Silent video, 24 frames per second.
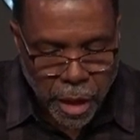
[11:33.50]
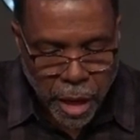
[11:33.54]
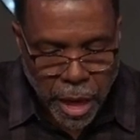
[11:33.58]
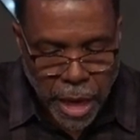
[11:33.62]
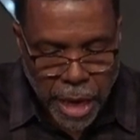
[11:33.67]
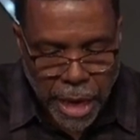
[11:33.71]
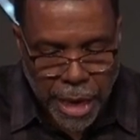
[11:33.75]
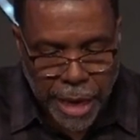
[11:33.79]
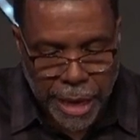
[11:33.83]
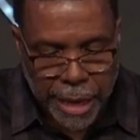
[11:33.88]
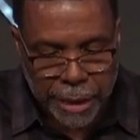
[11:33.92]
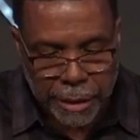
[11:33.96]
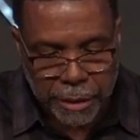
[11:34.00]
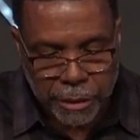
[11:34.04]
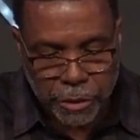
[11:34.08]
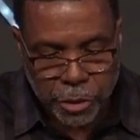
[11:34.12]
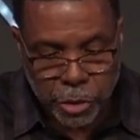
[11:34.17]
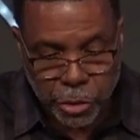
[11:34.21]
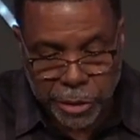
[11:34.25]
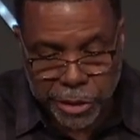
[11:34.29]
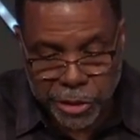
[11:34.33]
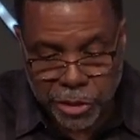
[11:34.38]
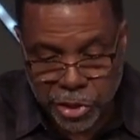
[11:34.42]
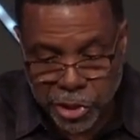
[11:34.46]
Uh,
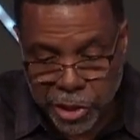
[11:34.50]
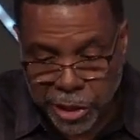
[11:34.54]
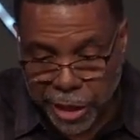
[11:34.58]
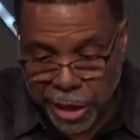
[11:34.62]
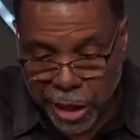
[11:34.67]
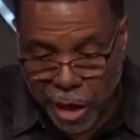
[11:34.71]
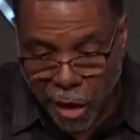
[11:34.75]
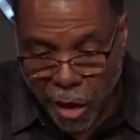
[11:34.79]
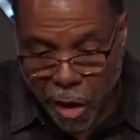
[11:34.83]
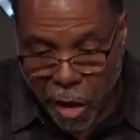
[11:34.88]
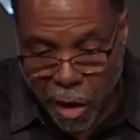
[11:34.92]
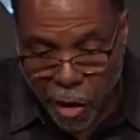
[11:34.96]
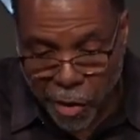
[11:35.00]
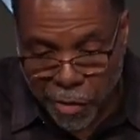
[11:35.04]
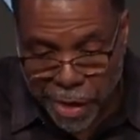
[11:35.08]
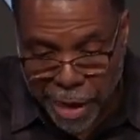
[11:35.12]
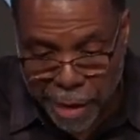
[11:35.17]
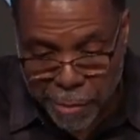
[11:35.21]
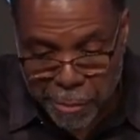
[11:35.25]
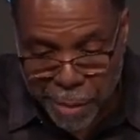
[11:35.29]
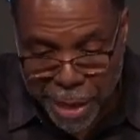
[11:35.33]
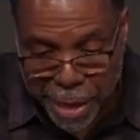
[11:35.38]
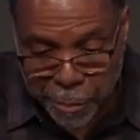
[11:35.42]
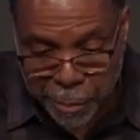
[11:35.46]
you can study all
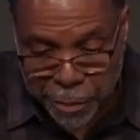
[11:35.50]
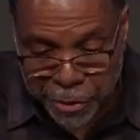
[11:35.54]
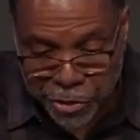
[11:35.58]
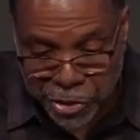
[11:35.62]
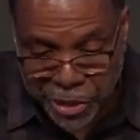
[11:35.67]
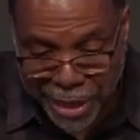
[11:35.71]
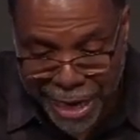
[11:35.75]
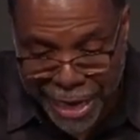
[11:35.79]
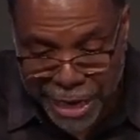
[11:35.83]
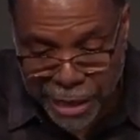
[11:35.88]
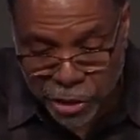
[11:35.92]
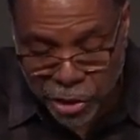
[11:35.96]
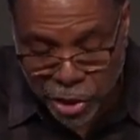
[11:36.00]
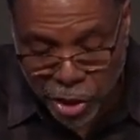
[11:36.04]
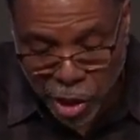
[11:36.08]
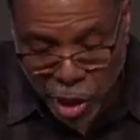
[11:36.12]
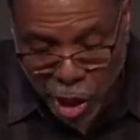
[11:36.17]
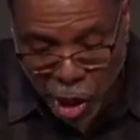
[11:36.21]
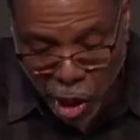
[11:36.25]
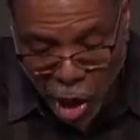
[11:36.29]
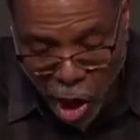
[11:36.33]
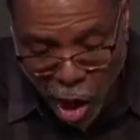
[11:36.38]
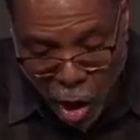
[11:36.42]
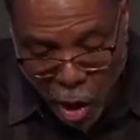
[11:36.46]
that may pertain to
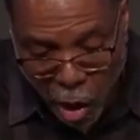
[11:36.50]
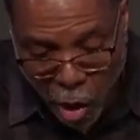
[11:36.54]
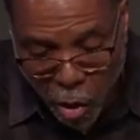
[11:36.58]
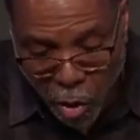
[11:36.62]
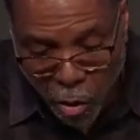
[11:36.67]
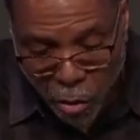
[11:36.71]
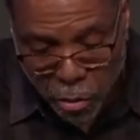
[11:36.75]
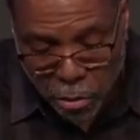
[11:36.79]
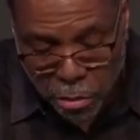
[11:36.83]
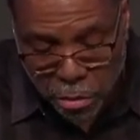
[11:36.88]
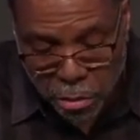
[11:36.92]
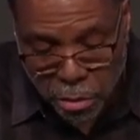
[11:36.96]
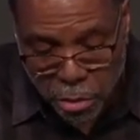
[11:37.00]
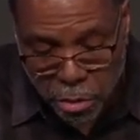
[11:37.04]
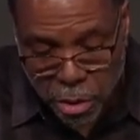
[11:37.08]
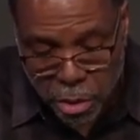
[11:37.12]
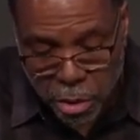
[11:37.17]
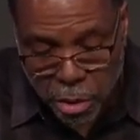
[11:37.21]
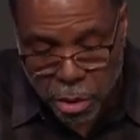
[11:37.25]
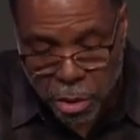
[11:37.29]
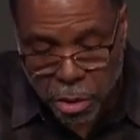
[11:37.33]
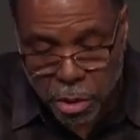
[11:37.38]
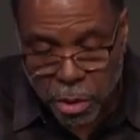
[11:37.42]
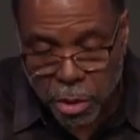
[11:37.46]
the law
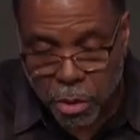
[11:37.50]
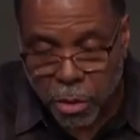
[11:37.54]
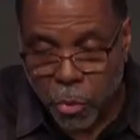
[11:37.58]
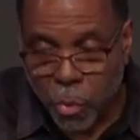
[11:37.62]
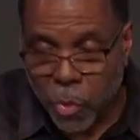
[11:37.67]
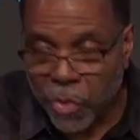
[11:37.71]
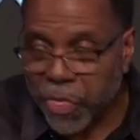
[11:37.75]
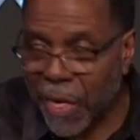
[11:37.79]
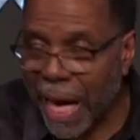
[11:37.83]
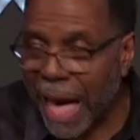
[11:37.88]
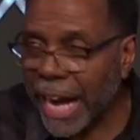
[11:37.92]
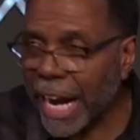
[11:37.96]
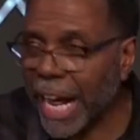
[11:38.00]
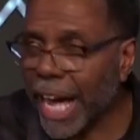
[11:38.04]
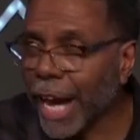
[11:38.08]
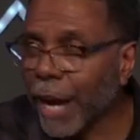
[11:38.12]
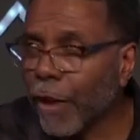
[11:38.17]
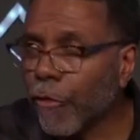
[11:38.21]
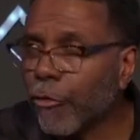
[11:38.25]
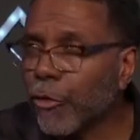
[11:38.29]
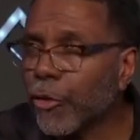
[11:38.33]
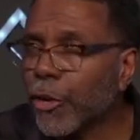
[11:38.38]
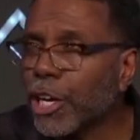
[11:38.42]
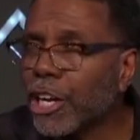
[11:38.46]
without
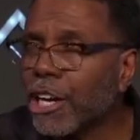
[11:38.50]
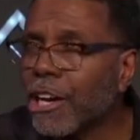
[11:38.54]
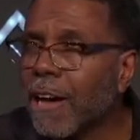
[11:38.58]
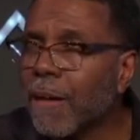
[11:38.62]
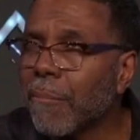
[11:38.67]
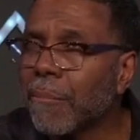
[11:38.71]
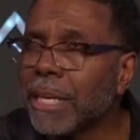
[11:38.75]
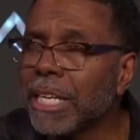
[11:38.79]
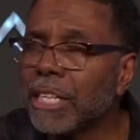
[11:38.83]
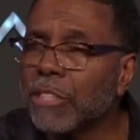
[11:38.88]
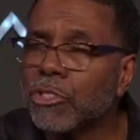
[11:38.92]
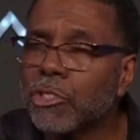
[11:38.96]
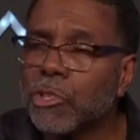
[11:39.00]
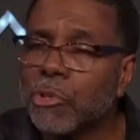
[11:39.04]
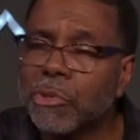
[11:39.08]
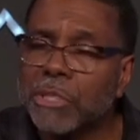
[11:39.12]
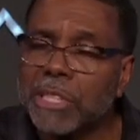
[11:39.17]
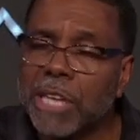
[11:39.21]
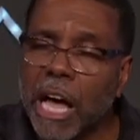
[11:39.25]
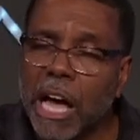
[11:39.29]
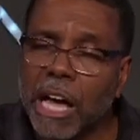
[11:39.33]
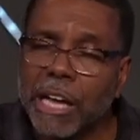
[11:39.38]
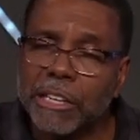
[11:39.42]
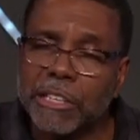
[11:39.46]
ever coming to
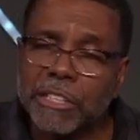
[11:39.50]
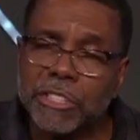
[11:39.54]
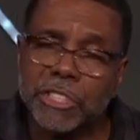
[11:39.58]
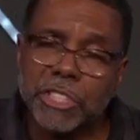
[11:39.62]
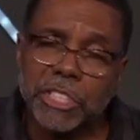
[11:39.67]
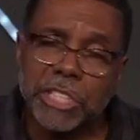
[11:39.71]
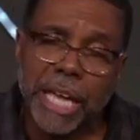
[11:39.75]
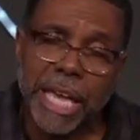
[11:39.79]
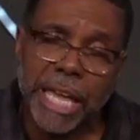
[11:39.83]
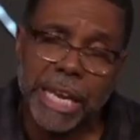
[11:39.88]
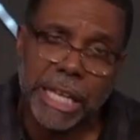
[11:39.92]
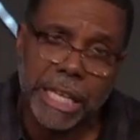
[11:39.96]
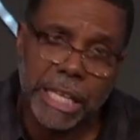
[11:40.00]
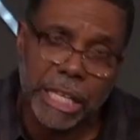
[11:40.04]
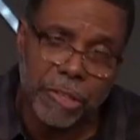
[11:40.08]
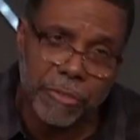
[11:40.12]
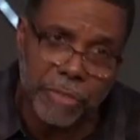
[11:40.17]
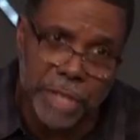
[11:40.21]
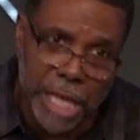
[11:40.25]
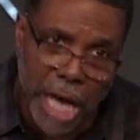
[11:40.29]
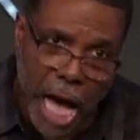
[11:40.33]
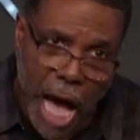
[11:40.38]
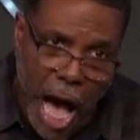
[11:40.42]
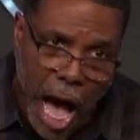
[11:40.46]
an understanding
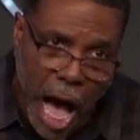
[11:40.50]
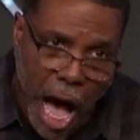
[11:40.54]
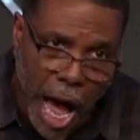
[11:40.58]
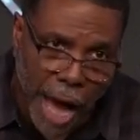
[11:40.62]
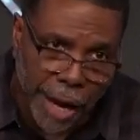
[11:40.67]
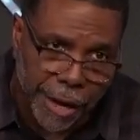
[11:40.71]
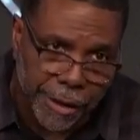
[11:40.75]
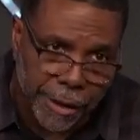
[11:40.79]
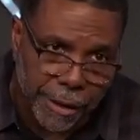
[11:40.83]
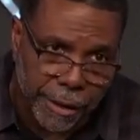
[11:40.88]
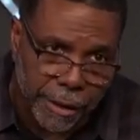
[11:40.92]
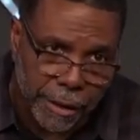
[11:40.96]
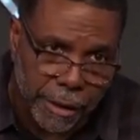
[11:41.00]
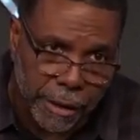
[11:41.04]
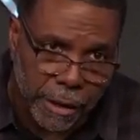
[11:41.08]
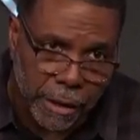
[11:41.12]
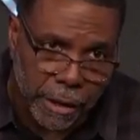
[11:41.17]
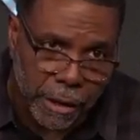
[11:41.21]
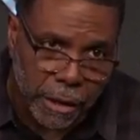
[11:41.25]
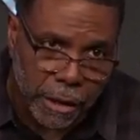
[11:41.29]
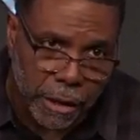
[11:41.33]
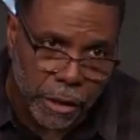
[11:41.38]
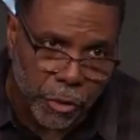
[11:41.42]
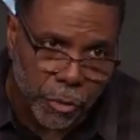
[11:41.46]
of God.
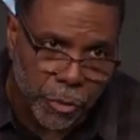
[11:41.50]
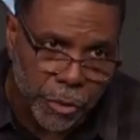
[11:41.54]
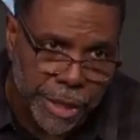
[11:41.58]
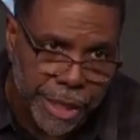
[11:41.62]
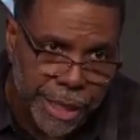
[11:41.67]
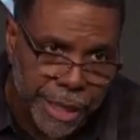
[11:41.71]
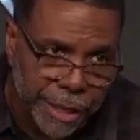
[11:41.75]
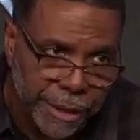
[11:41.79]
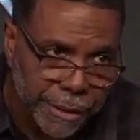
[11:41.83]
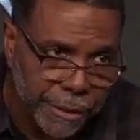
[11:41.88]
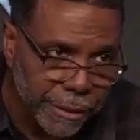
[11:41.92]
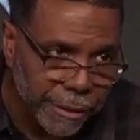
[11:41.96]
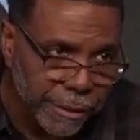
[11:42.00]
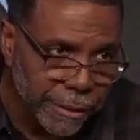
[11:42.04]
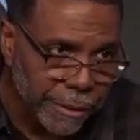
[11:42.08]
Read it.